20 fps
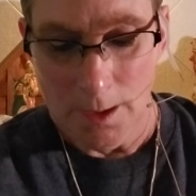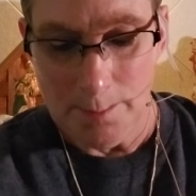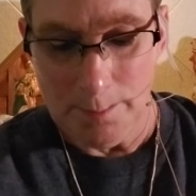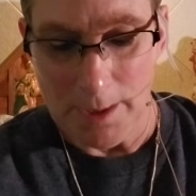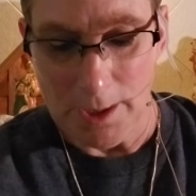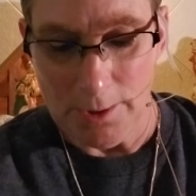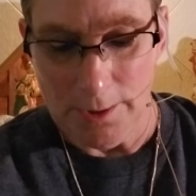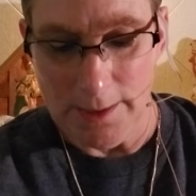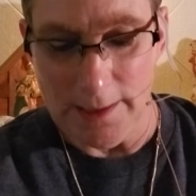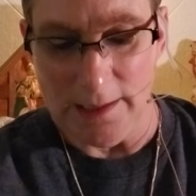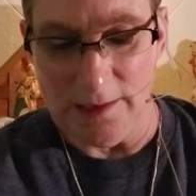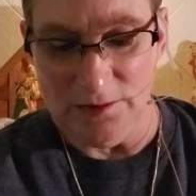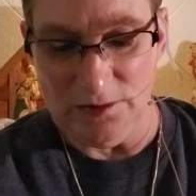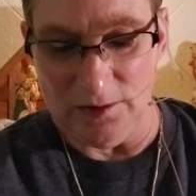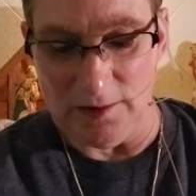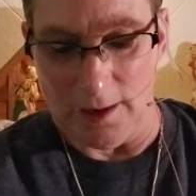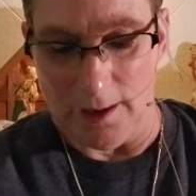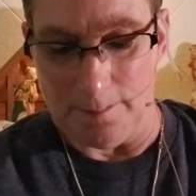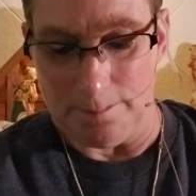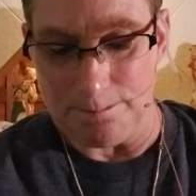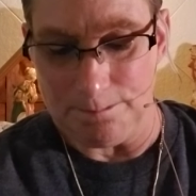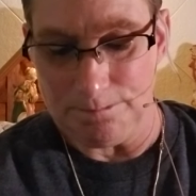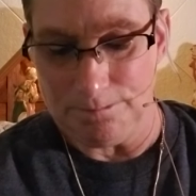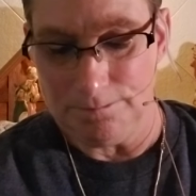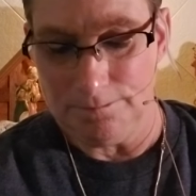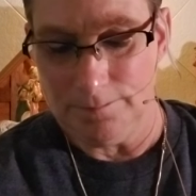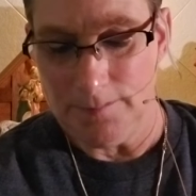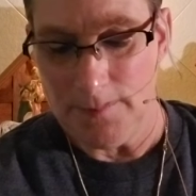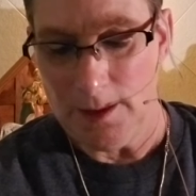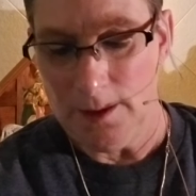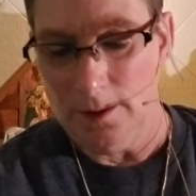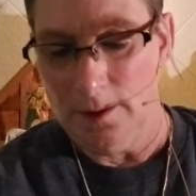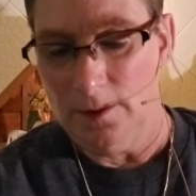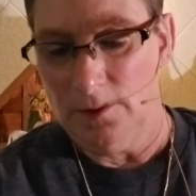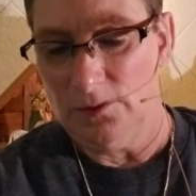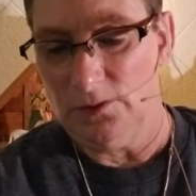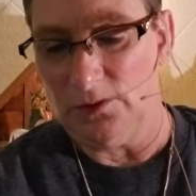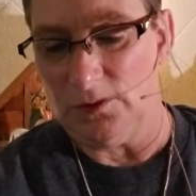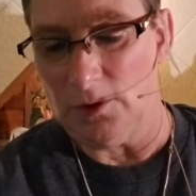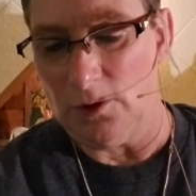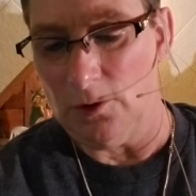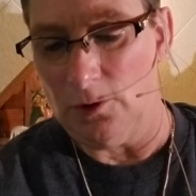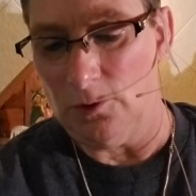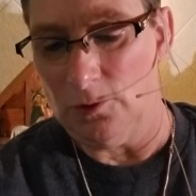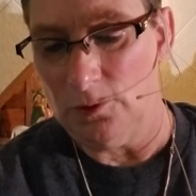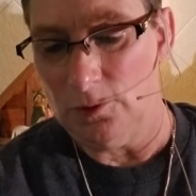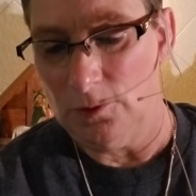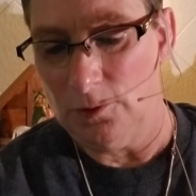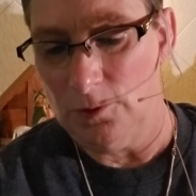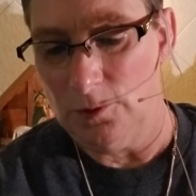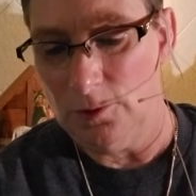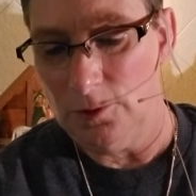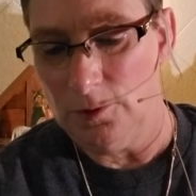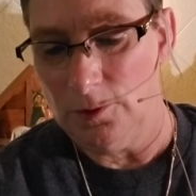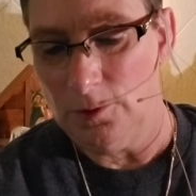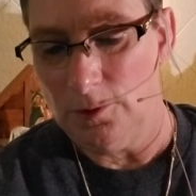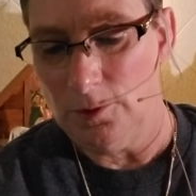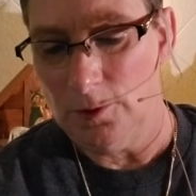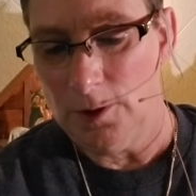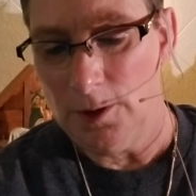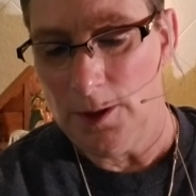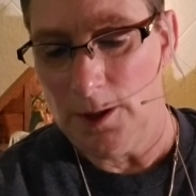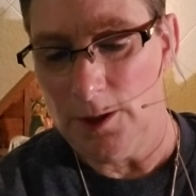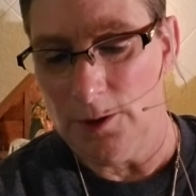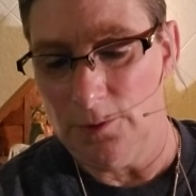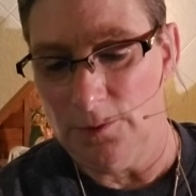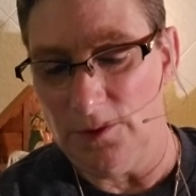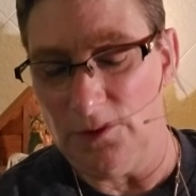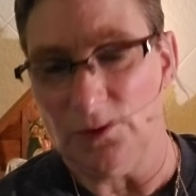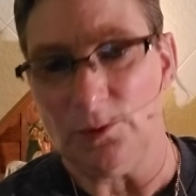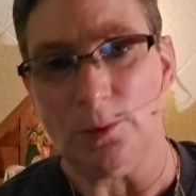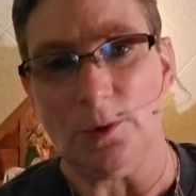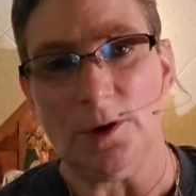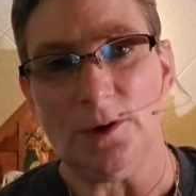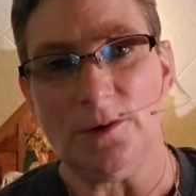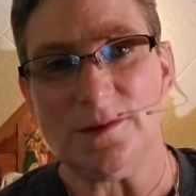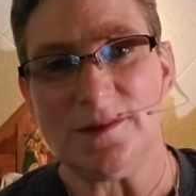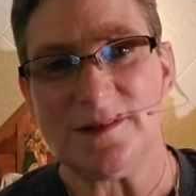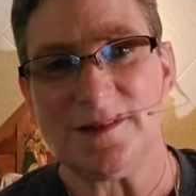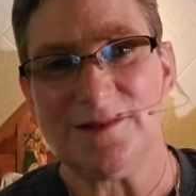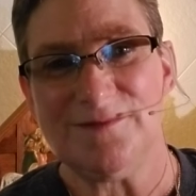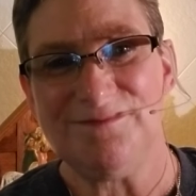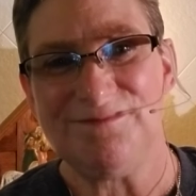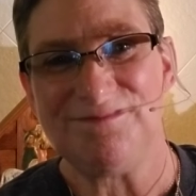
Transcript: Paradisium. So, hear these words.